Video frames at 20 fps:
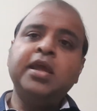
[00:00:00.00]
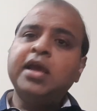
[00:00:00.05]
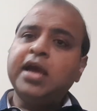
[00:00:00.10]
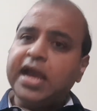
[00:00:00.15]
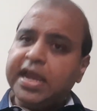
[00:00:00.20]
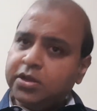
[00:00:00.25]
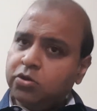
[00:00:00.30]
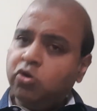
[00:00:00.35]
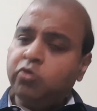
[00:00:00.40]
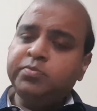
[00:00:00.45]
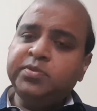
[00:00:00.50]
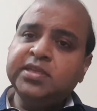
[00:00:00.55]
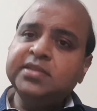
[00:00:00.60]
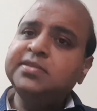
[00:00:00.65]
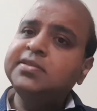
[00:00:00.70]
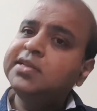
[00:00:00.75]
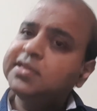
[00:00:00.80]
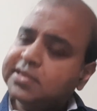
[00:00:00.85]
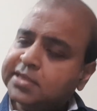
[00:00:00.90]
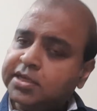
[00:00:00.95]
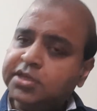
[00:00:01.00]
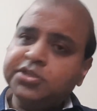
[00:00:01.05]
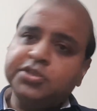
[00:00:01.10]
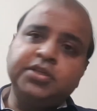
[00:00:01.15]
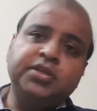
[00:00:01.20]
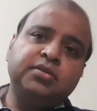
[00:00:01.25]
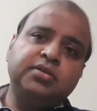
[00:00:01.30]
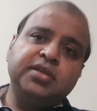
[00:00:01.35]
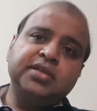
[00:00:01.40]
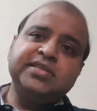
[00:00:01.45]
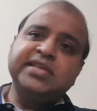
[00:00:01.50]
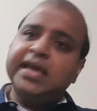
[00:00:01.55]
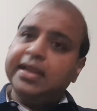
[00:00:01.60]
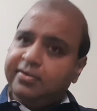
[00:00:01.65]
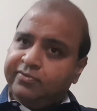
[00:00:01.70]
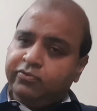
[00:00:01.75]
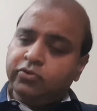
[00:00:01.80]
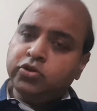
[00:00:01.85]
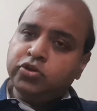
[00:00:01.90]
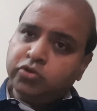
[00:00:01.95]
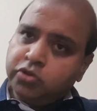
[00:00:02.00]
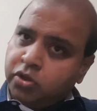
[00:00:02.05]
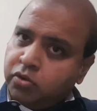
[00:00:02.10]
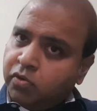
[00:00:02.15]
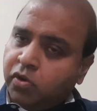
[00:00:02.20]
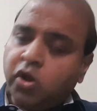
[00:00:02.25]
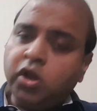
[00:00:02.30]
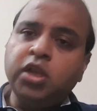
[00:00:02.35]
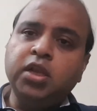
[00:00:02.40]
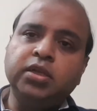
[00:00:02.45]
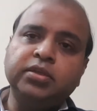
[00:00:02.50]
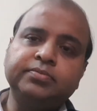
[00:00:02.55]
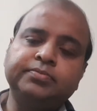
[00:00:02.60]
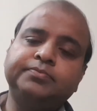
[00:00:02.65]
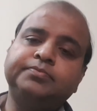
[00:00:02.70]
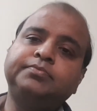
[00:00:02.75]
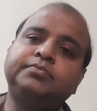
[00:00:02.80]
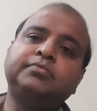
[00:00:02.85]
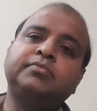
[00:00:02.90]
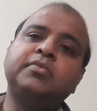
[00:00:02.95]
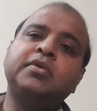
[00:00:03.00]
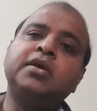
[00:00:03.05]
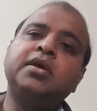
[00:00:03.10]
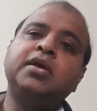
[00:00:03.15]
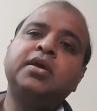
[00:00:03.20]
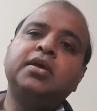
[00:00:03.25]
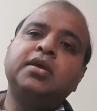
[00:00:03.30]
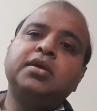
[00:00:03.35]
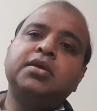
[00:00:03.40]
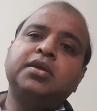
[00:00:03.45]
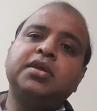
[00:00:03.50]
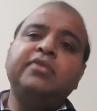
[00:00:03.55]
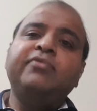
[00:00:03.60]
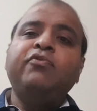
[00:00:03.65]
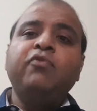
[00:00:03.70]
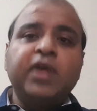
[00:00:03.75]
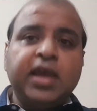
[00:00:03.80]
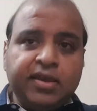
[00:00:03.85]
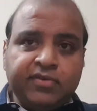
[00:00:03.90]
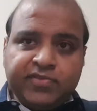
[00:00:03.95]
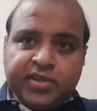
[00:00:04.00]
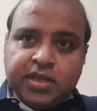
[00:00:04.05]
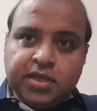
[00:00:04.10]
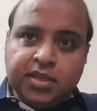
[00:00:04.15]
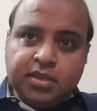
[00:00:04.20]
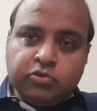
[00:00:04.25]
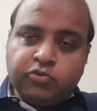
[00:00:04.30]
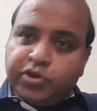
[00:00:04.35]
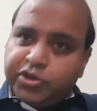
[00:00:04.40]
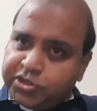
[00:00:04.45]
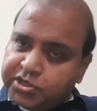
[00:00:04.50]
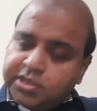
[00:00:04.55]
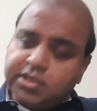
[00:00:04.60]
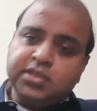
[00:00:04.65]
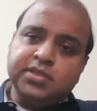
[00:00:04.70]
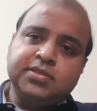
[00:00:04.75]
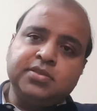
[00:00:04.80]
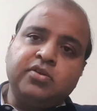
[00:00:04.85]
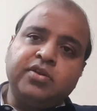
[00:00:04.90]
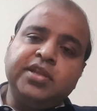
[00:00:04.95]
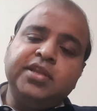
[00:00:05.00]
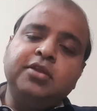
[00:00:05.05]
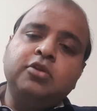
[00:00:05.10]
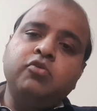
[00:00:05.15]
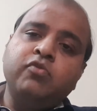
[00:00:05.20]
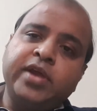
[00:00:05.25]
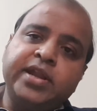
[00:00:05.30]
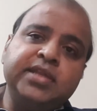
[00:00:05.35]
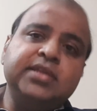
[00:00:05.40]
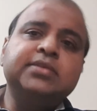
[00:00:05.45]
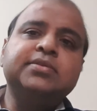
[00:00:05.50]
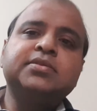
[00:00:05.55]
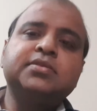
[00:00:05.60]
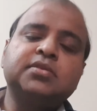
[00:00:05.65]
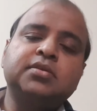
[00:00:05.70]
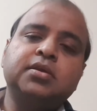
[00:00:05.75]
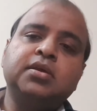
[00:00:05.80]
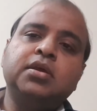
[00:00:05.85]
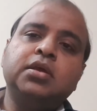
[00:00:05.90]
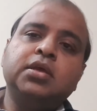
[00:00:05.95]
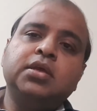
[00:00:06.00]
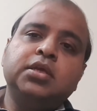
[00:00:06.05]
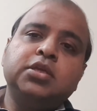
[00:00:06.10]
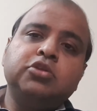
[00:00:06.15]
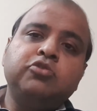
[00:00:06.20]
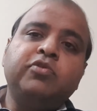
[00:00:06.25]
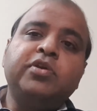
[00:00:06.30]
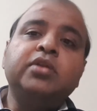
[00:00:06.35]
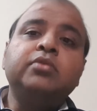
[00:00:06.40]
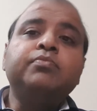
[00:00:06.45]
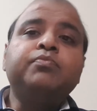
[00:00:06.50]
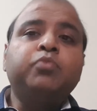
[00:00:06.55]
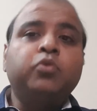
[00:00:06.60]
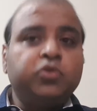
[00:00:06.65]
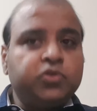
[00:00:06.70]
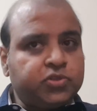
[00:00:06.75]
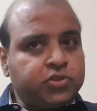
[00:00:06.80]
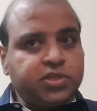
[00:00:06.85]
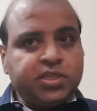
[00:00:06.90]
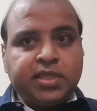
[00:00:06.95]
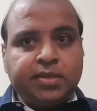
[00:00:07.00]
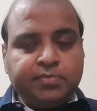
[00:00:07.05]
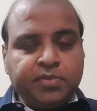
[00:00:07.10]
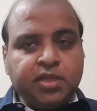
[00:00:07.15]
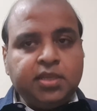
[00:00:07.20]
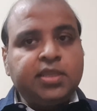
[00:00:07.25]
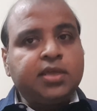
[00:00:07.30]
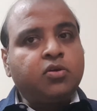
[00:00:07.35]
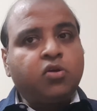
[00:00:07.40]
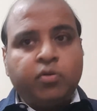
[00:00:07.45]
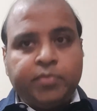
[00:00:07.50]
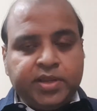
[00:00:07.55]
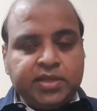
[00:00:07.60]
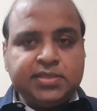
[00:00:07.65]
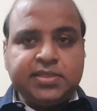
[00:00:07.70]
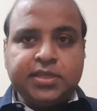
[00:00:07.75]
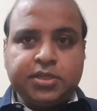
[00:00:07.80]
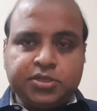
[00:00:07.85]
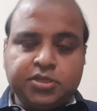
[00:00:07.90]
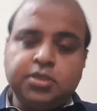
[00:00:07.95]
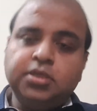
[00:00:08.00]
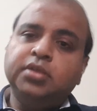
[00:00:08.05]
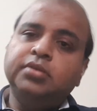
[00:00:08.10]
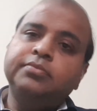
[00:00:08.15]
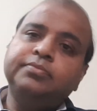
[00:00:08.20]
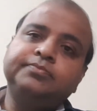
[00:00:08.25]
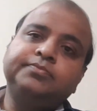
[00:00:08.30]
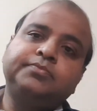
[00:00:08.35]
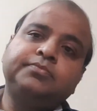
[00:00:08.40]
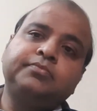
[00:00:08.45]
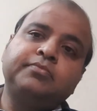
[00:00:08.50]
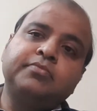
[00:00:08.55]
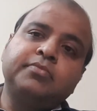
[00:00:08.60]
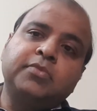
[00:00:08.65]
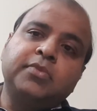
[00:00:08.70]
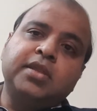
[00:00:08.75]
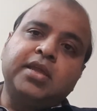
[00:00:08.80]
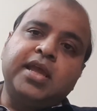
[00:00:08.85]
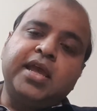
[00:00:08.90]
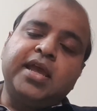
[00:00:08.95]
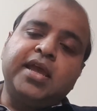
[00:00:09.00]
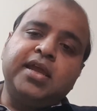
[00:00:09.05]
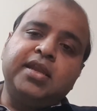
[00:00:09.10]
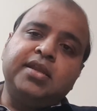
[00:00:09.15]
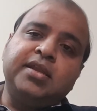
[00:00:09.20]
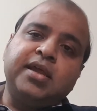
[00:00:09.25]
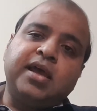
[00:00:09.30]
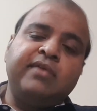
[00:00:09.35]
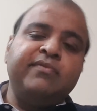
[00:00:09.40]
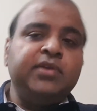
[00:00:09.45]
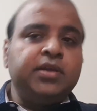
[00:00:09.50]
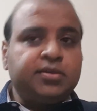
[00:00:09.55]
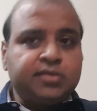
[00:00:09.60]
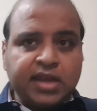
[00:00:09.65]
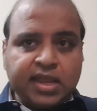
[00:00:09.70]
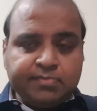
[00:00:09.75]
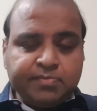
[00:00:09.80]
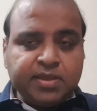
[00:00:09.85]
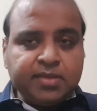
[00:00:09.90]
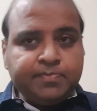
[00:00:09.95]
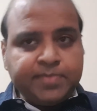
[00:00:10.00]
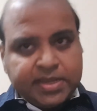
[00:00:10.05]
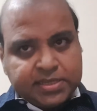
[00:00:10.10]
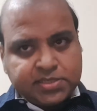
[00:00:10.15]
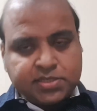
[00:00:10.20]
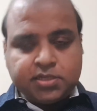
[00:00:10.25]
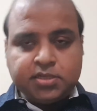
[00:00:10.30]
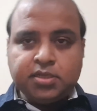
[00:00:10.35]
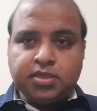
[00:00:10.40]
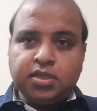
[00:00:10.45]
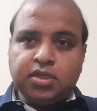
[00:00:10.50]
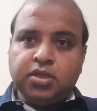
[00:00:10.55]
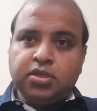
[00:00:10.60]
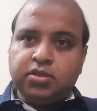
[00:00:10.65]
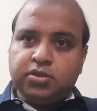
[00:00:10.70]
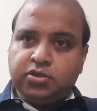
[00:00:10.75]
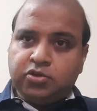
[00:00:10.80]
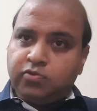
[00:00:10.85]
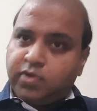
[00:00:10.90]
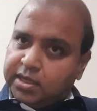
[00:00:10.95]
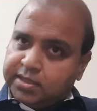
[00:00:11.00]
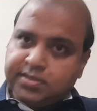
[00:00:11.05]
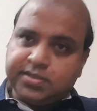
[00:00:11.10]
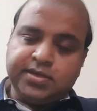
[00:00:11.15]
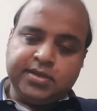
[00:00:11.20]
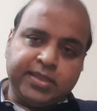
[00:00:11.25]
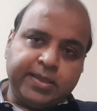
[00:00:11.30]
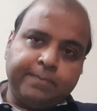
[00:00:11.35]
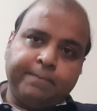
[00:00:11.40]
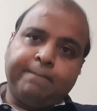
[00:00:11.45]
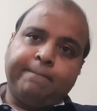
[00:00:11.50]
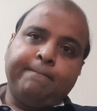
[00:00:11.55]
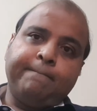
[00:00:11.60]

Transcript: I hope this discussion is helpful to you all. If you have any questions or any queries, you can post them in the comment section and I will try my best to answer them.